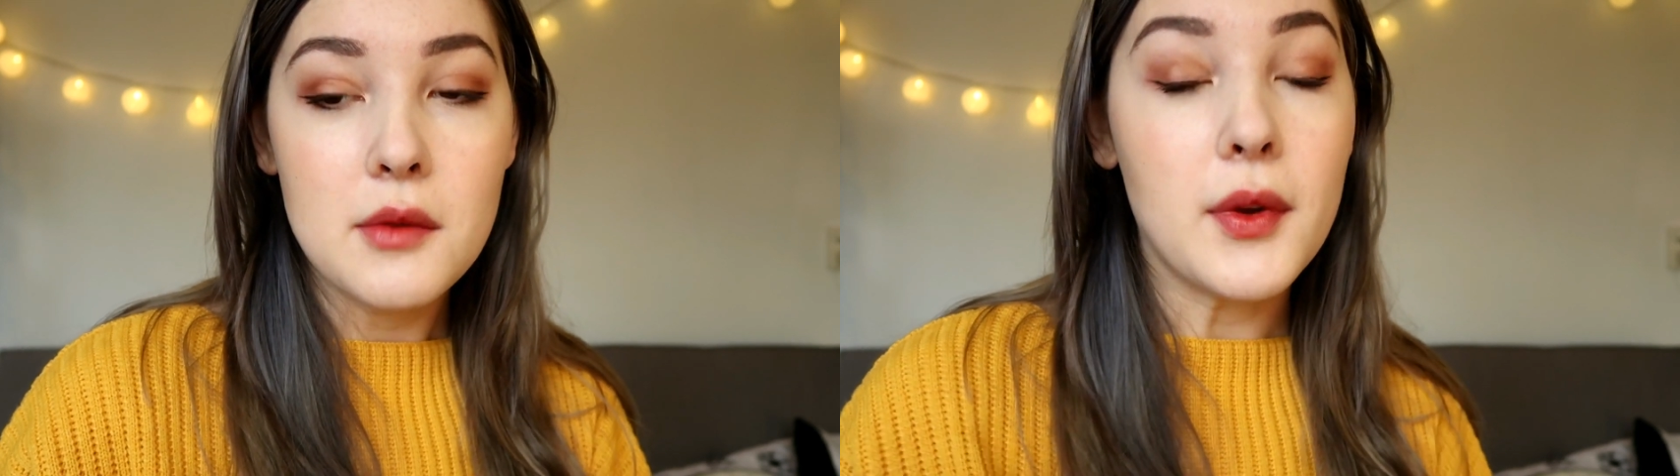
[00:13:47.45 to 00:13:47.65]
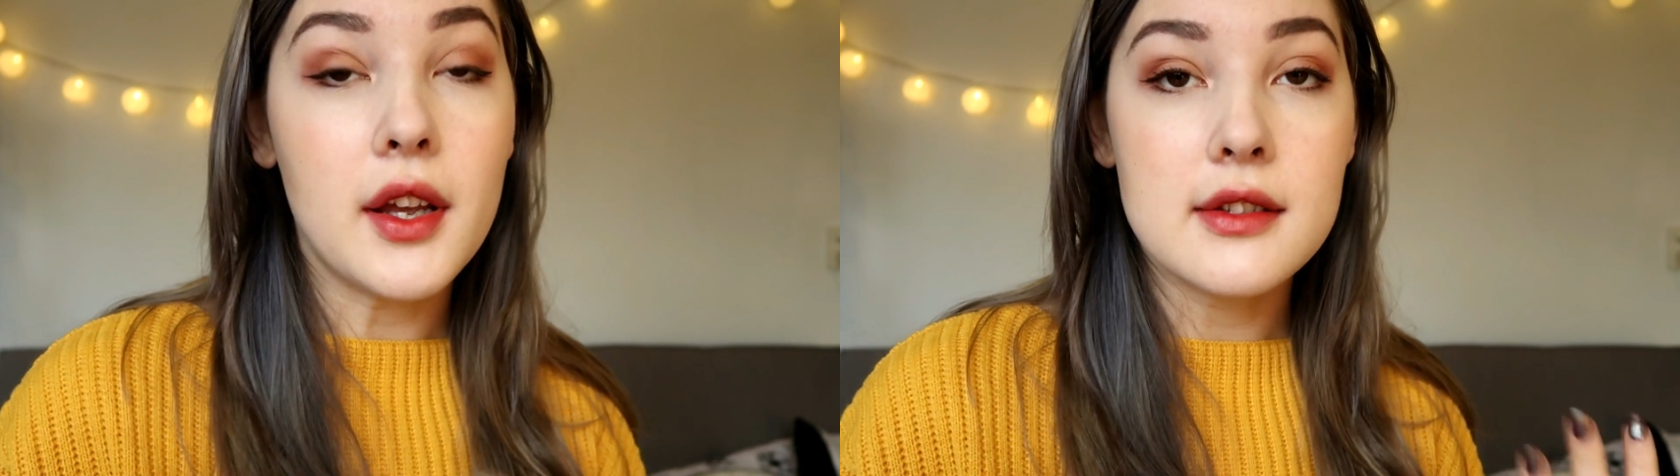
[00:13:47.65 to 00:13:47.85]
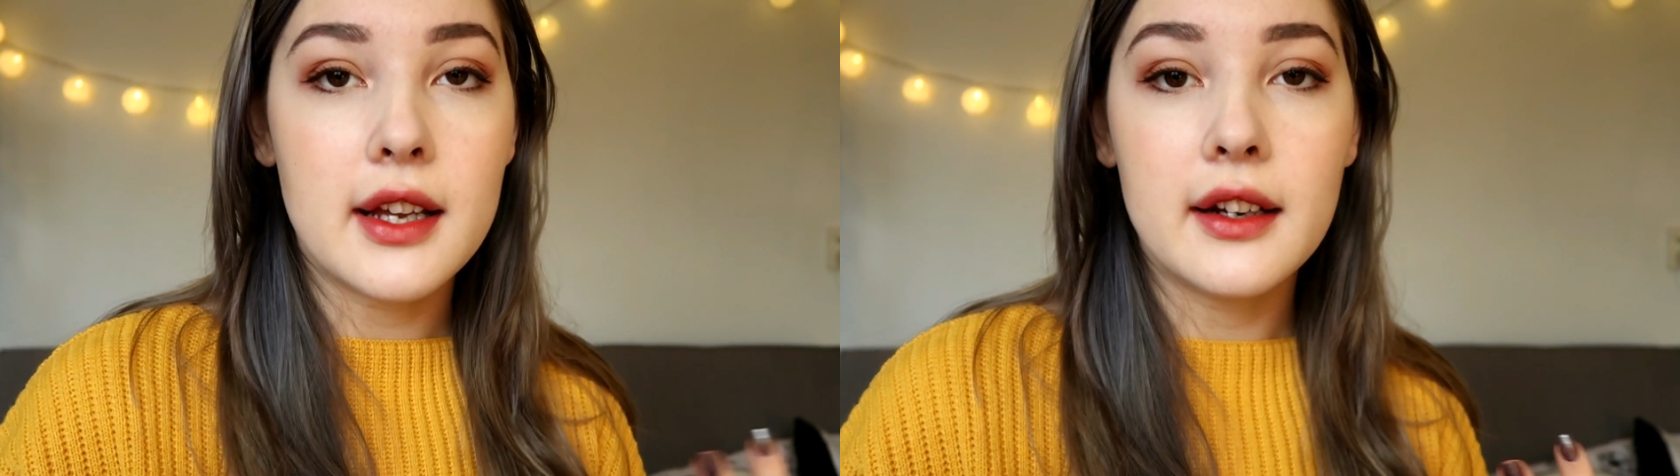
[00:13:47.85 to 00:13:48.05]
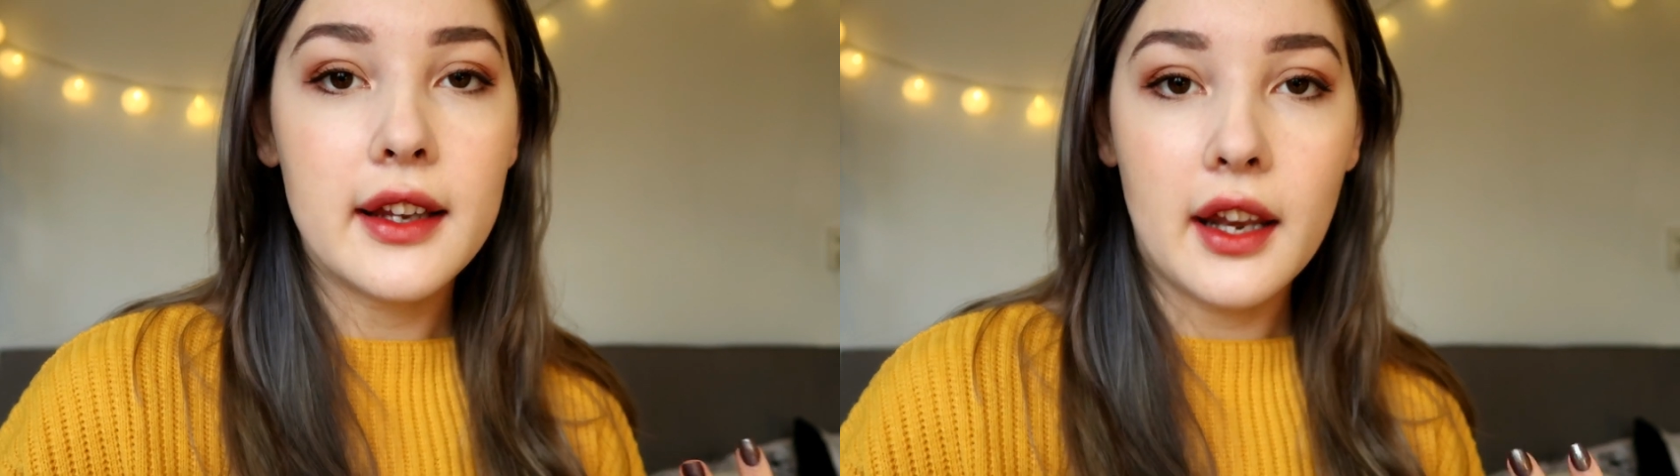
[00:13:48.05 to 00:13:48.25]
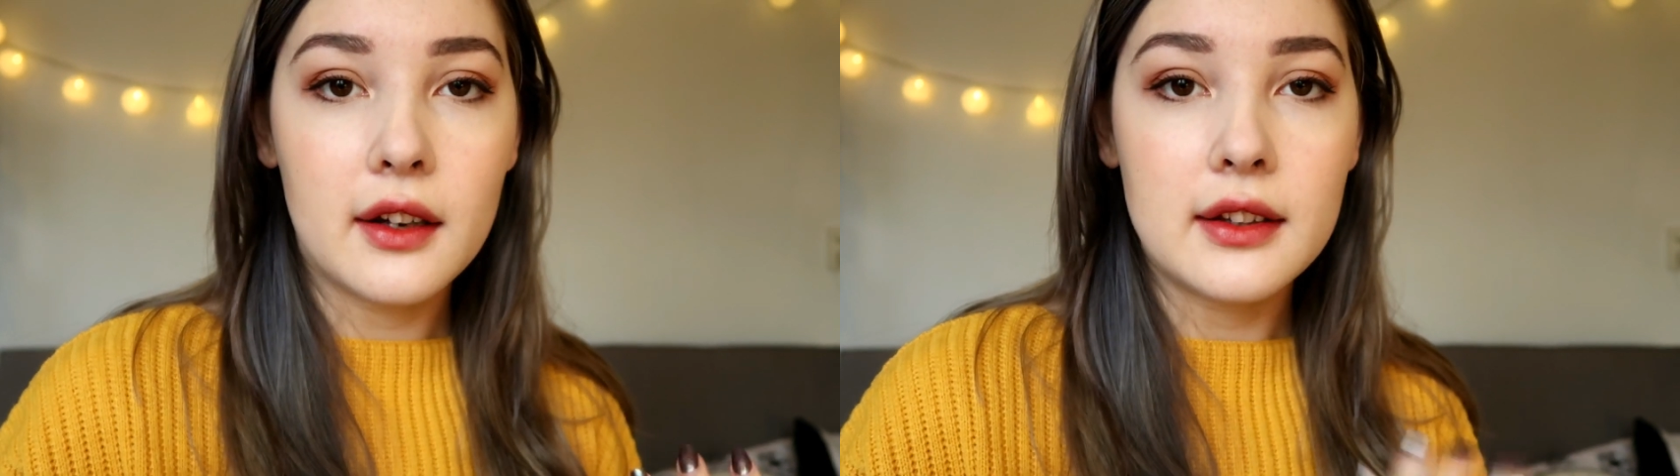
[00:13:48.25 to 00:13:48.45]
because I
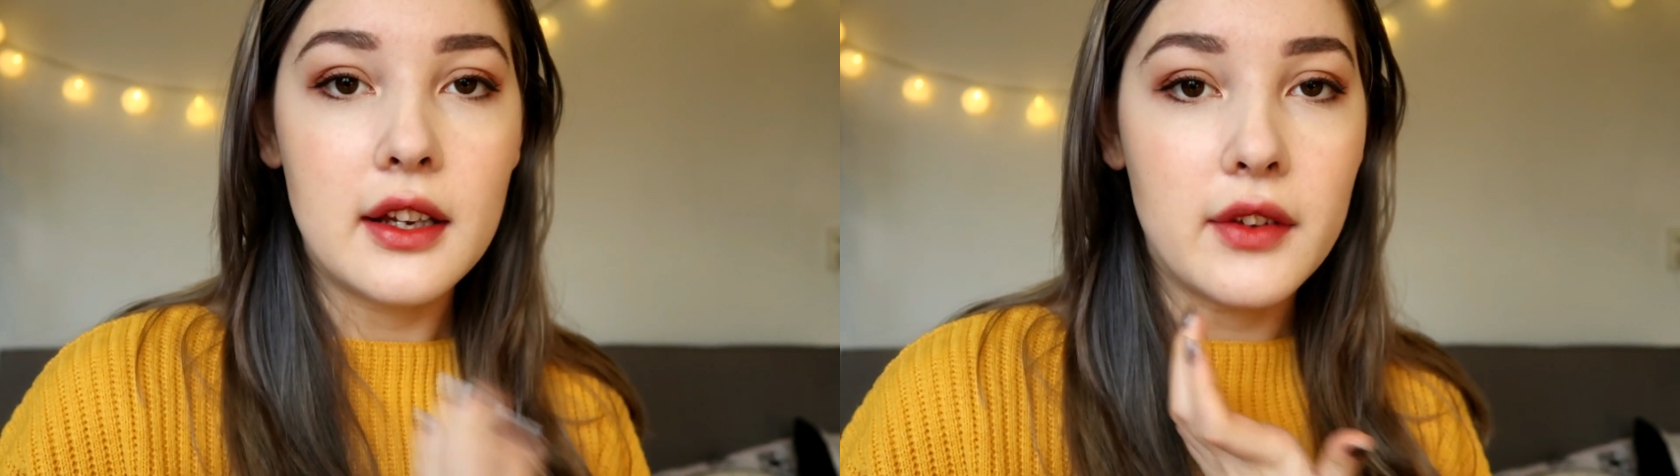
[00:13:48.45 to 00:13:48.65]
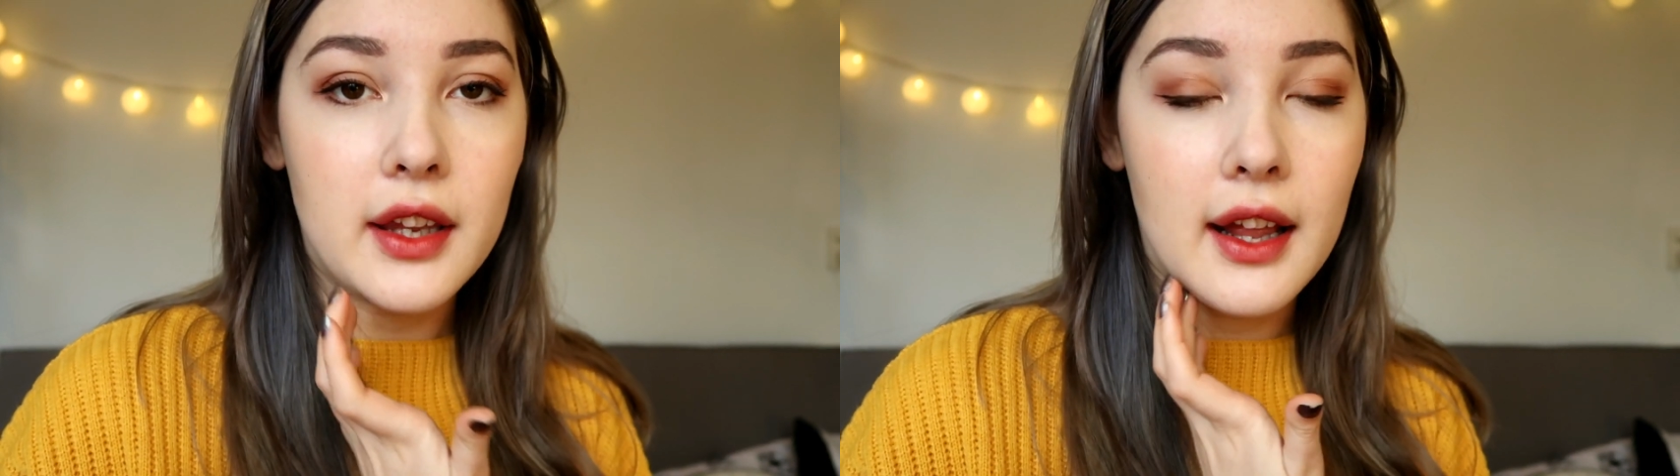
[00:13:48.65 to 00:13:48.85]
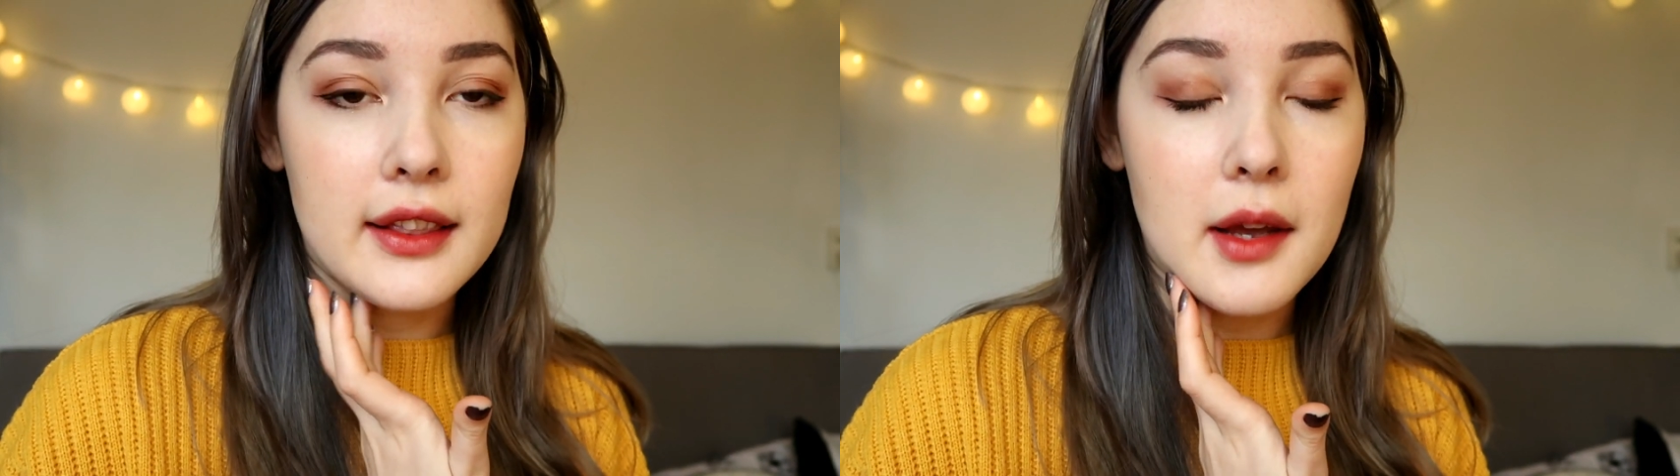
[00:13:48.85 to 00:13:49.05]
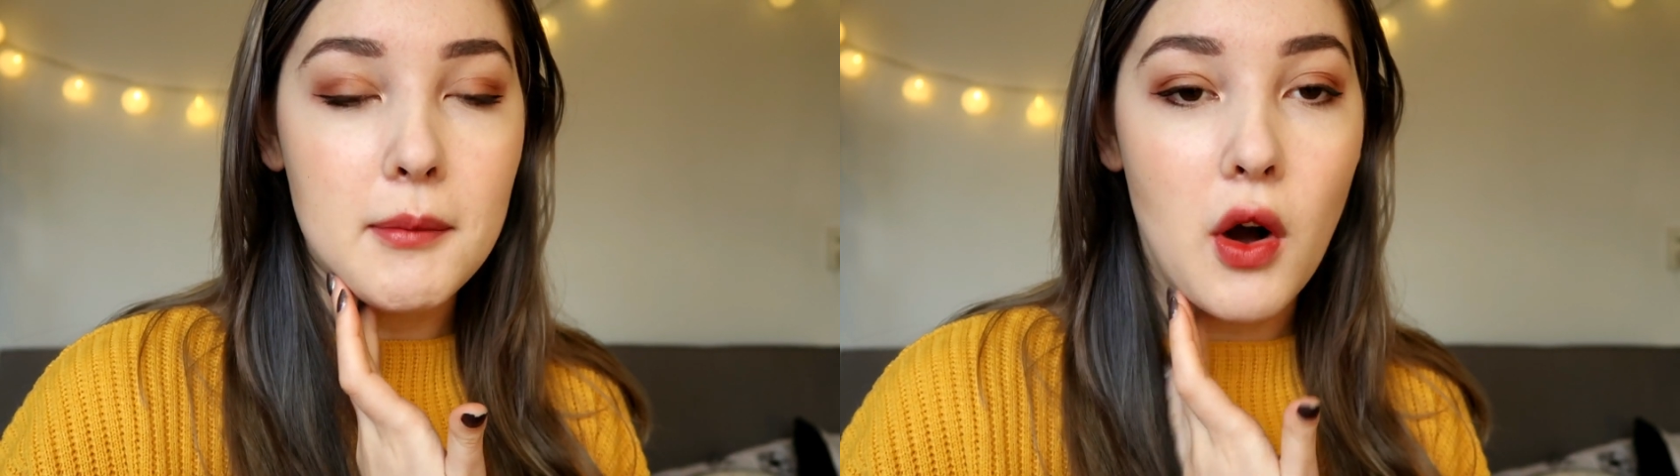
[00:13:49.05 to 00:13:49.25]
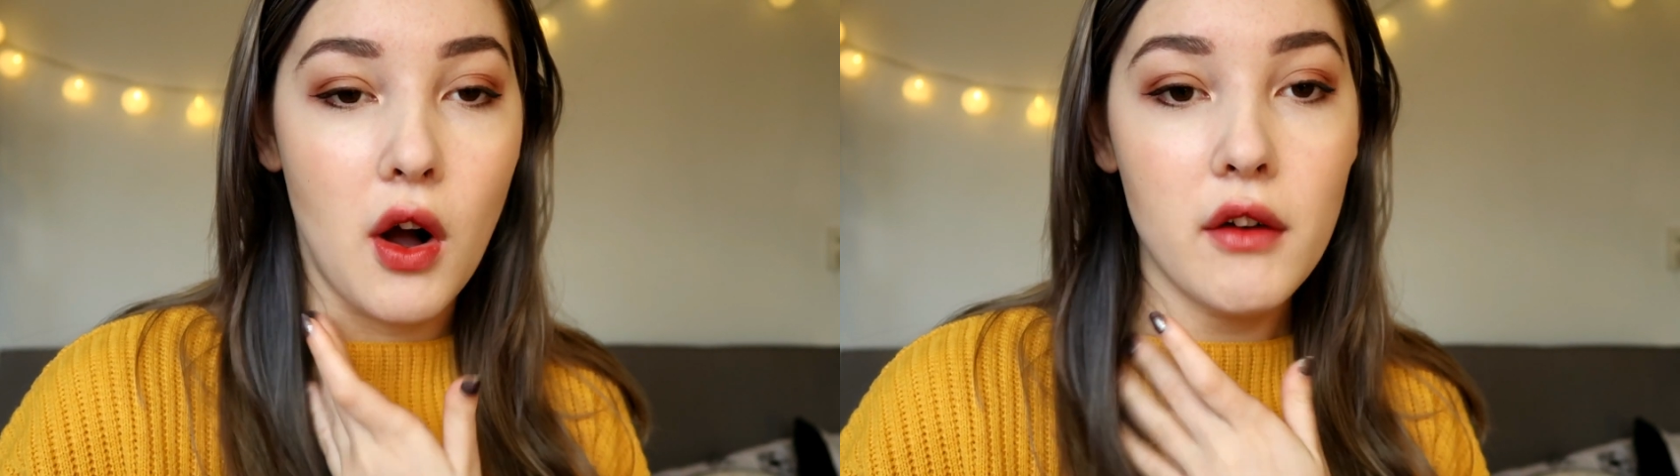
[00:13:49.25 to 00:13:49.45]
cannot even get
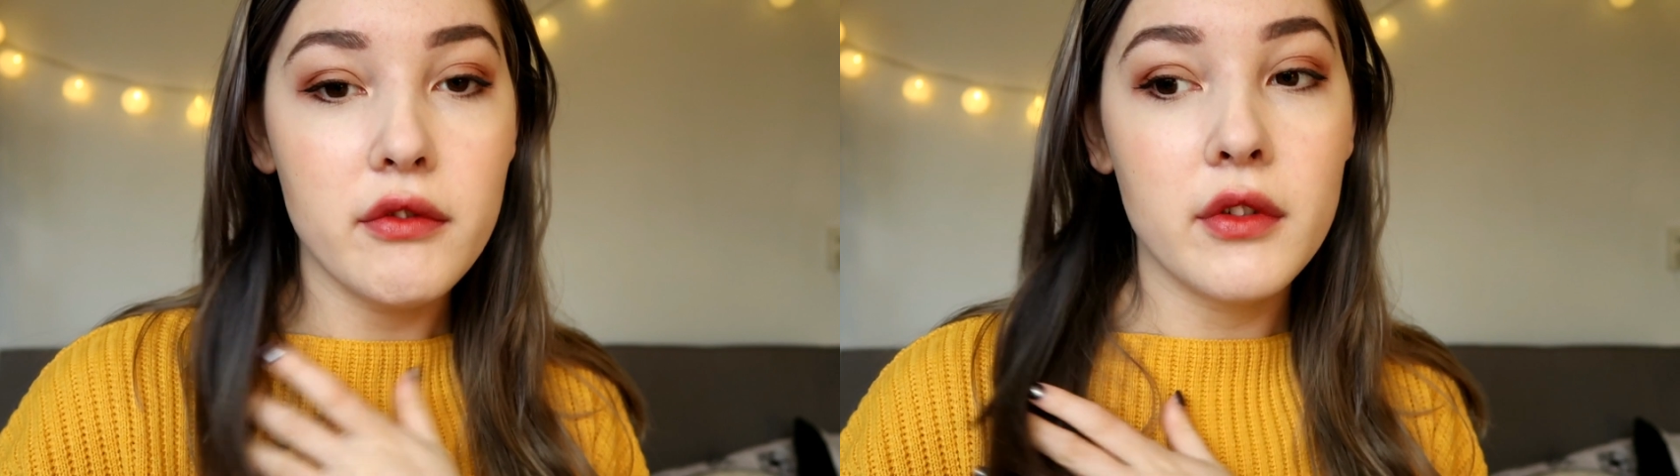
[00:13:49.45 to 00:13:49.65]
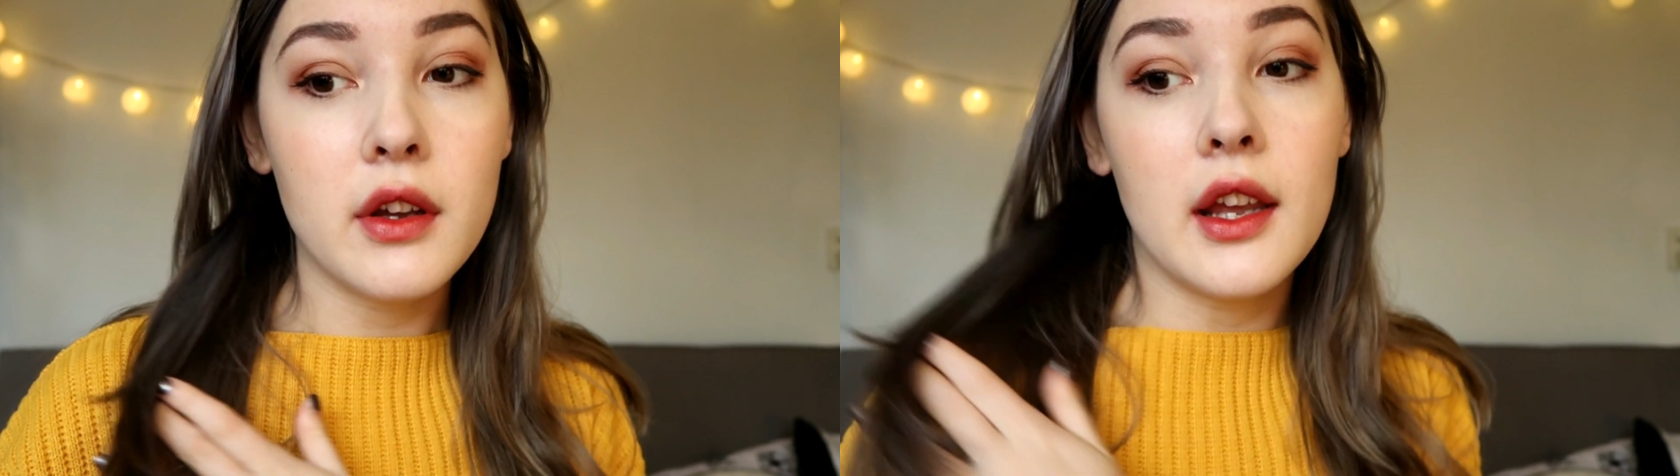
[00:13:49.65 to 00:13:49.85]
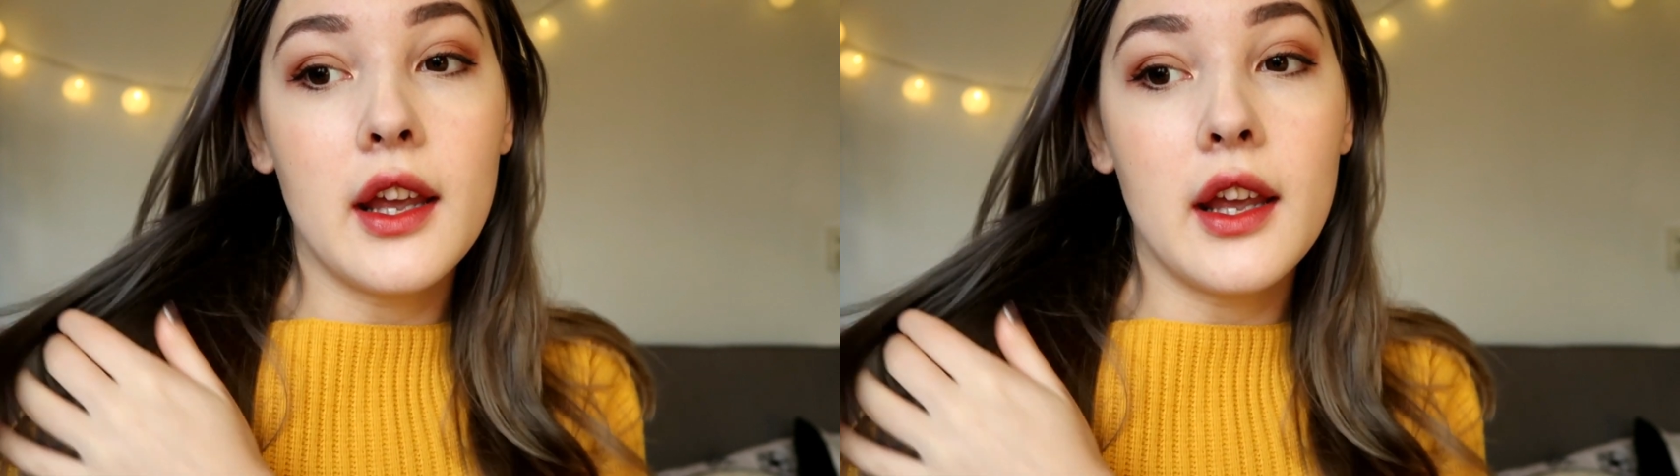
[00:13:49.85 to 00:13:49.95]
them off.